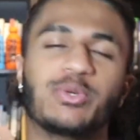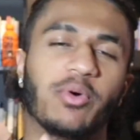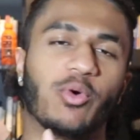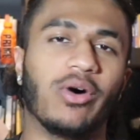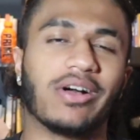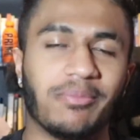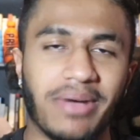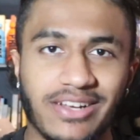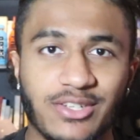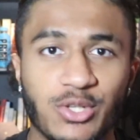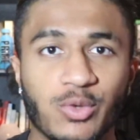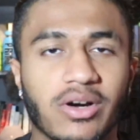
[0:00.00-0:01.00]
Welcome back
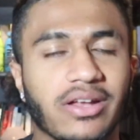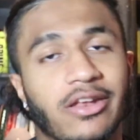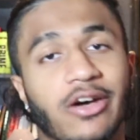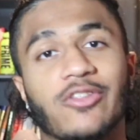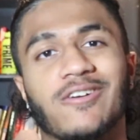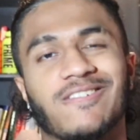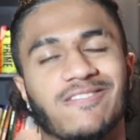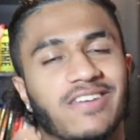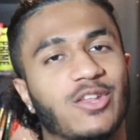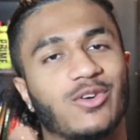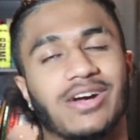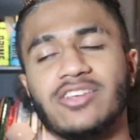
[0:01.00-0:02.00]
to another video,
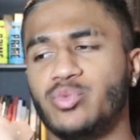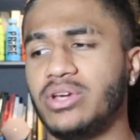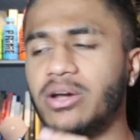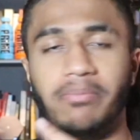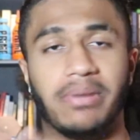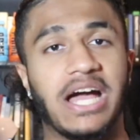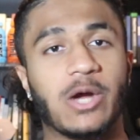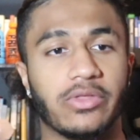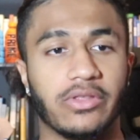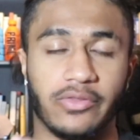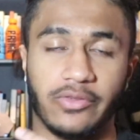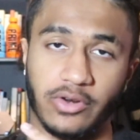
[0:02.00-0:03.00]
guys. We are back with
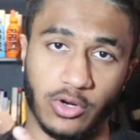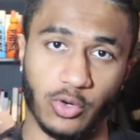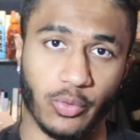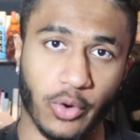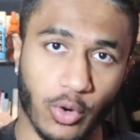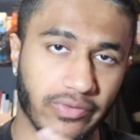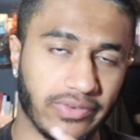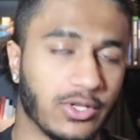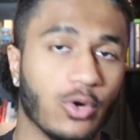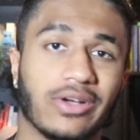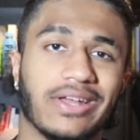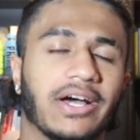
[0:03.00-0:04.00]
another Grove
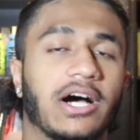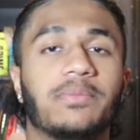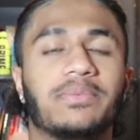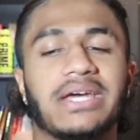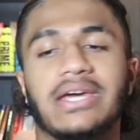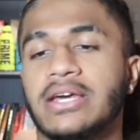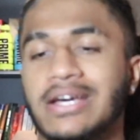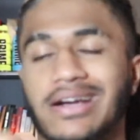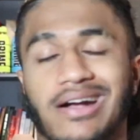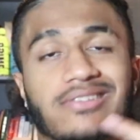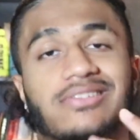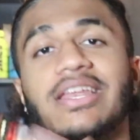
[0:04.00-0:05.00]
token update
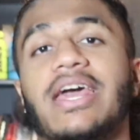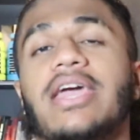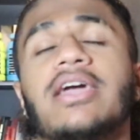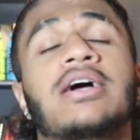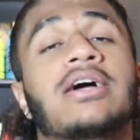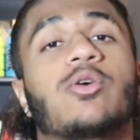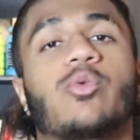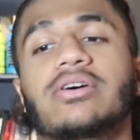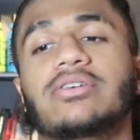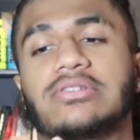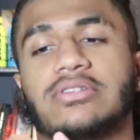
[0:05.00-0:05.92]
because today was